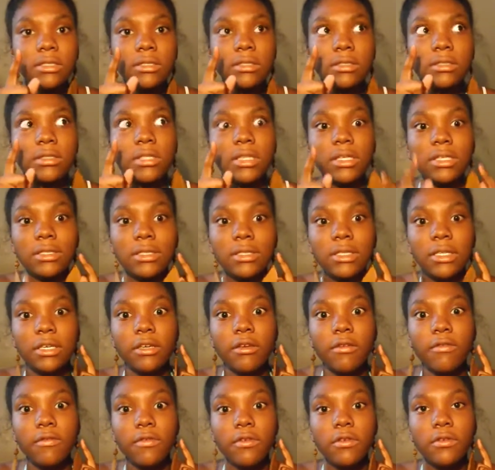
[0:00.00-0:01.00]
just
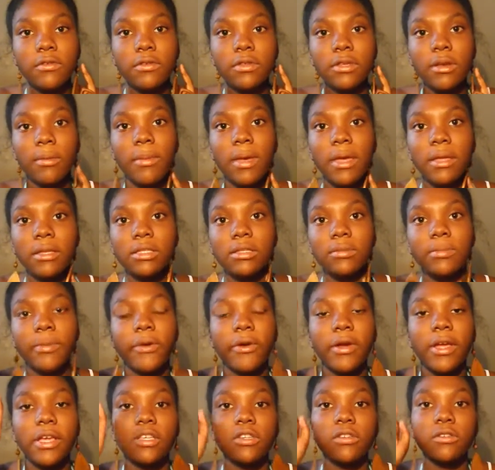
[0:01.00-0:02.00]
give you some
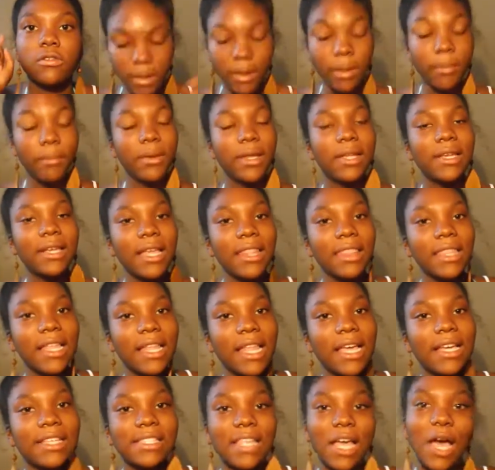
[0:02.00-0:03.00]
inspiration. But
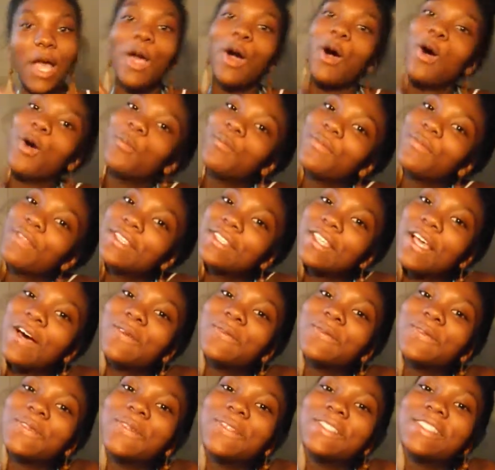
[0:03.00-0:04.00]
nonetheless, I hope this
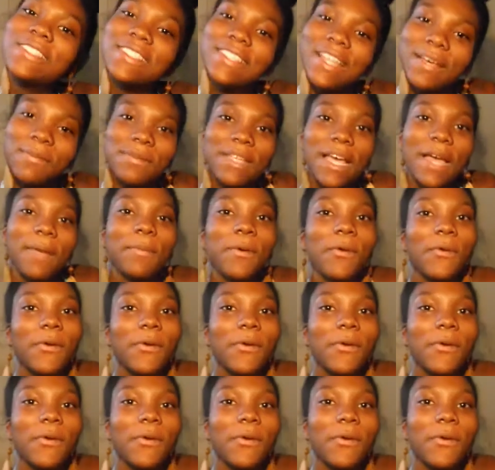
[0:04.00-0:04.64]
helps you in some type of